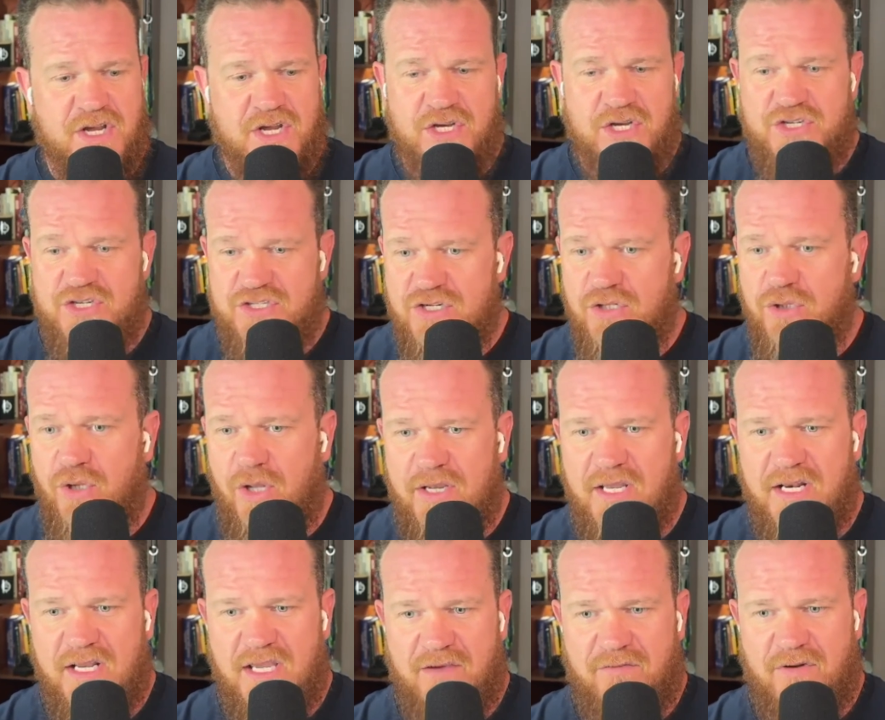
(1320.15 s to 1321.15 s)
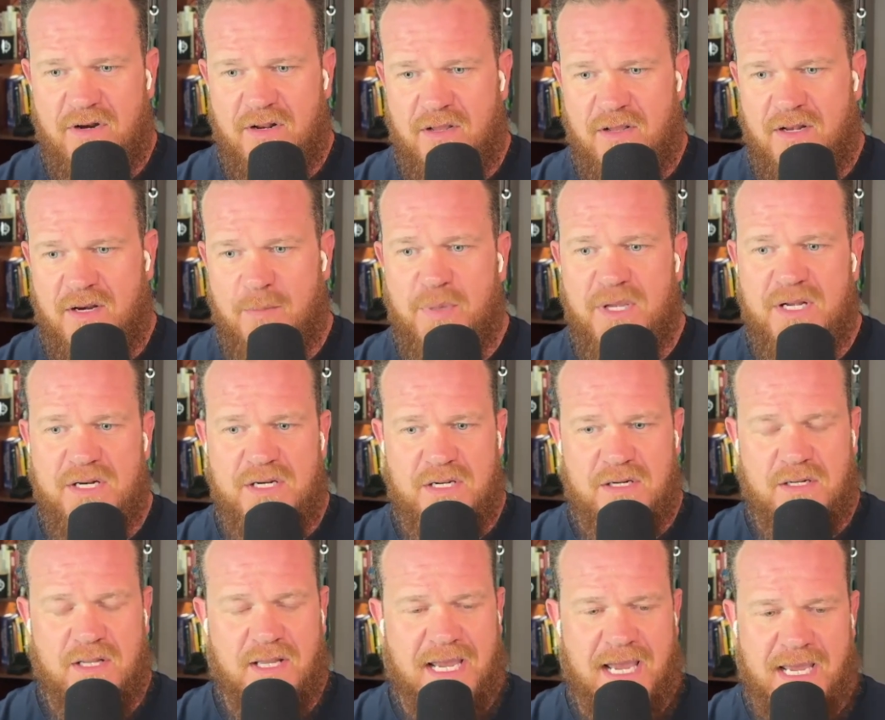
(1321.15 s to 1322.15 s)
just to look and give an
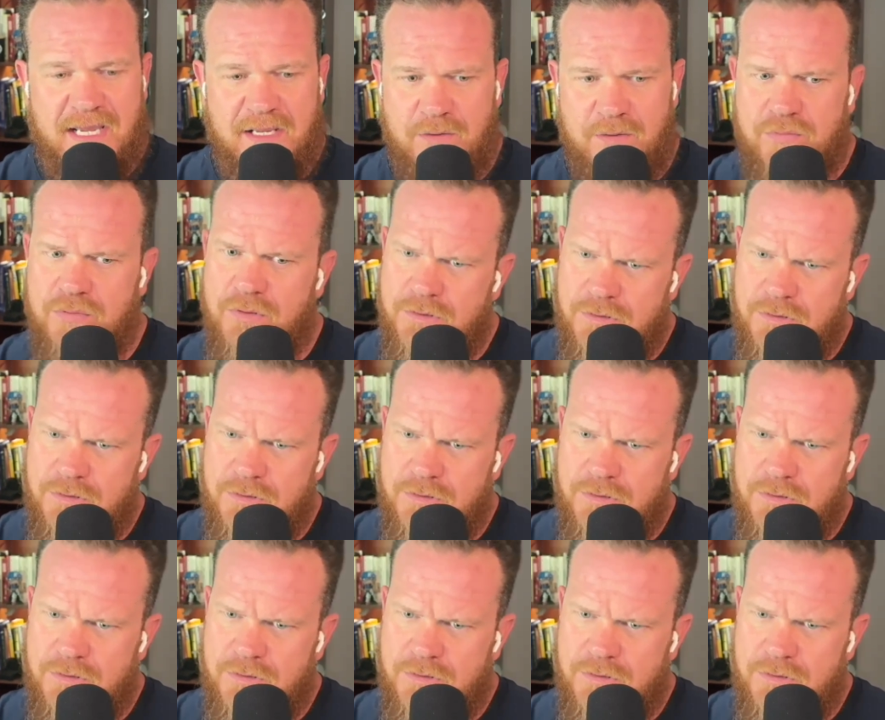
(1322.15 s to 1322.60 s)
opinion. Like, hey,